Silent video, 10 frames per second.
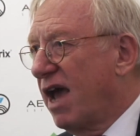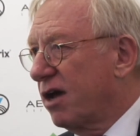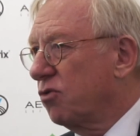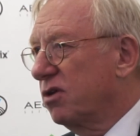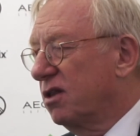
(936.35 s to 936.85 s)

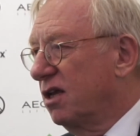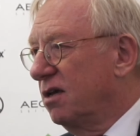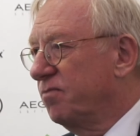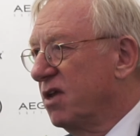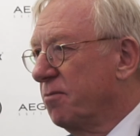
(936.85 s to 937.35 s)

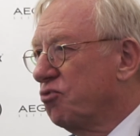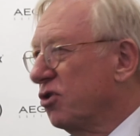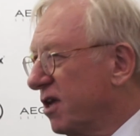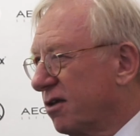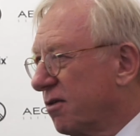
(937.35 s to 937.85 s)
accurately
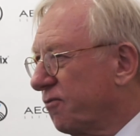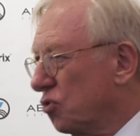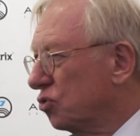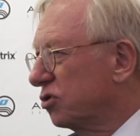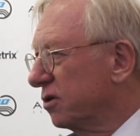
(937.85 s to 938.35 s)
predict the
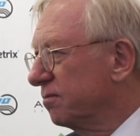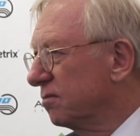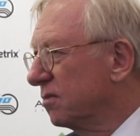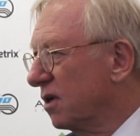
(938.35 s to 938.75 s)
future.